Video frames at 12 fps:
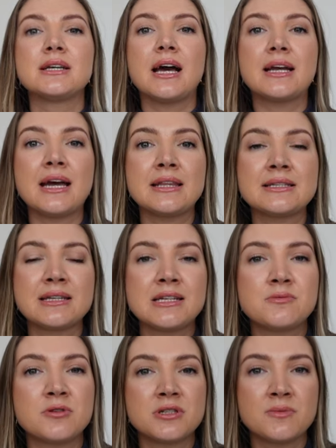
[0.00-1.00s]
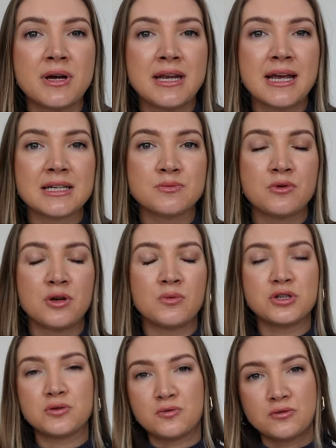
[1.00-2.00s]
Again, this leads me on to my next point,
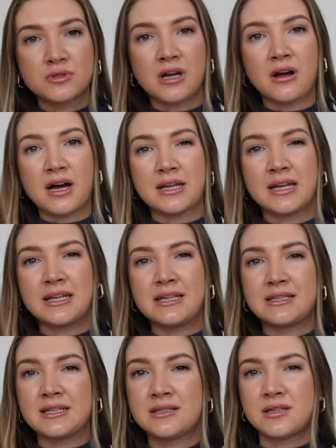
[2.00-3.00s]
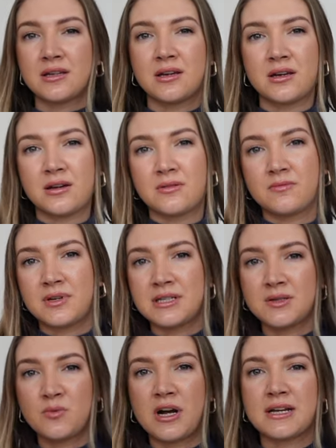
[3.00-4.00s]
which also kind of leads into the
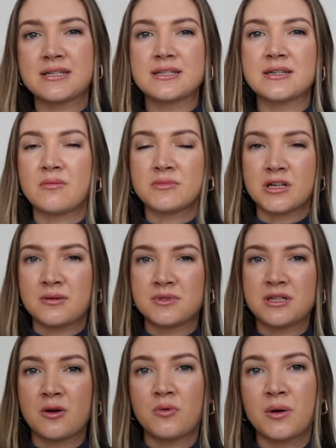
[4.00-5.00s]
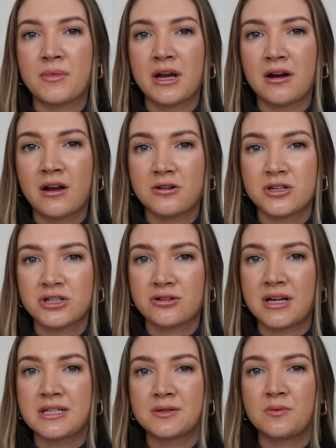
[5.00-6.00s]
reason why I sometimes don't wear my clothes
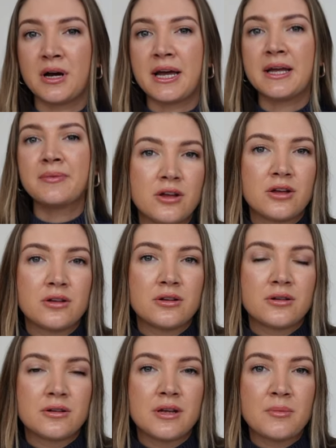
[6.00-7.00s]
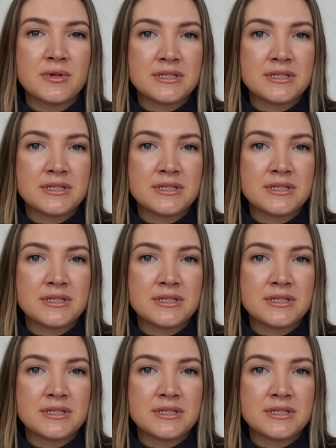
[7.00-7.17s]
straight away. Number